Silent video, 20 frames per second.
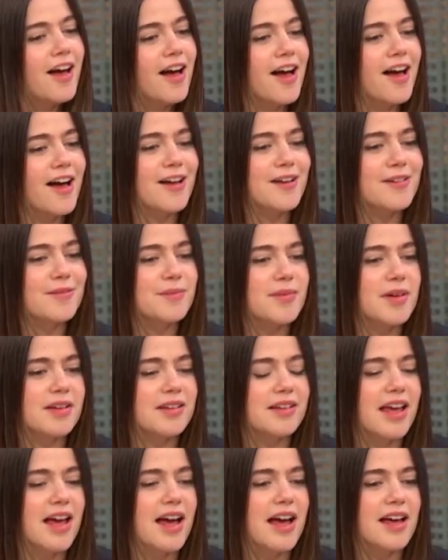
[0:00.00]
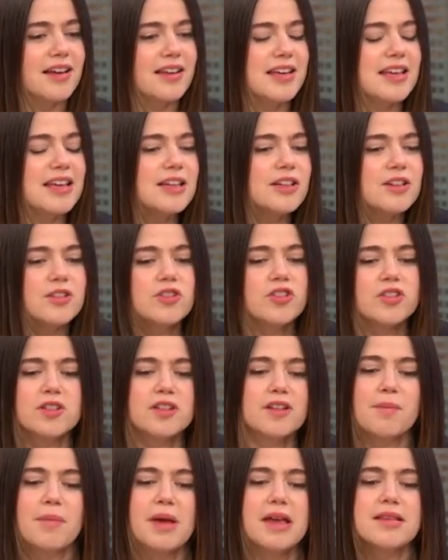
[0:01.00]
Um, yeah, he's
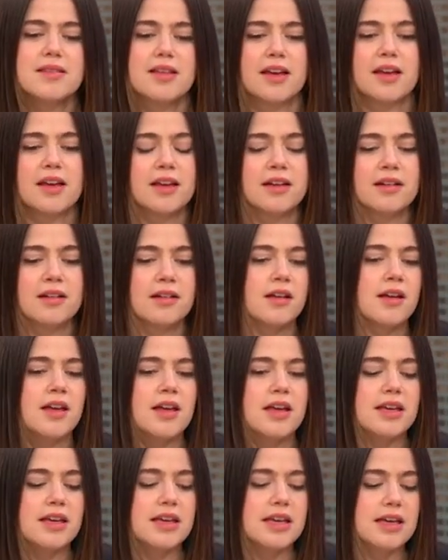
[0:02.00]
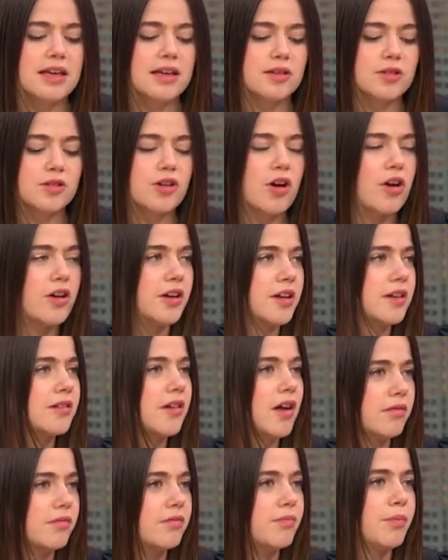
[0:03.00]
just amazing, and he
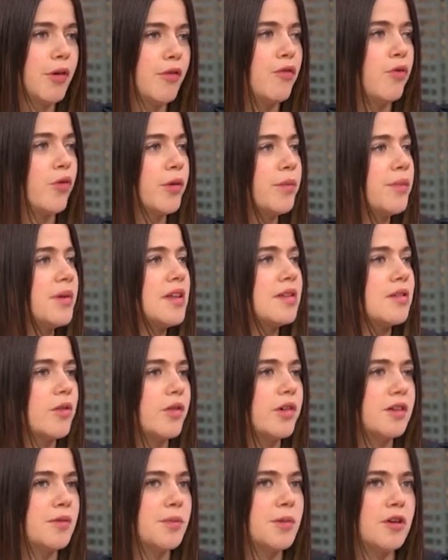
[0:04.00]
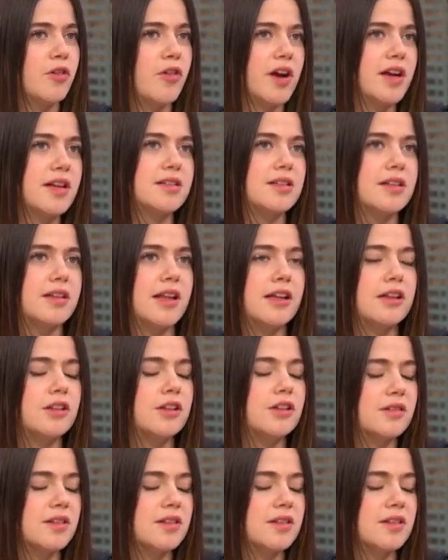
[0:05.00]
started before me, so it's been great to like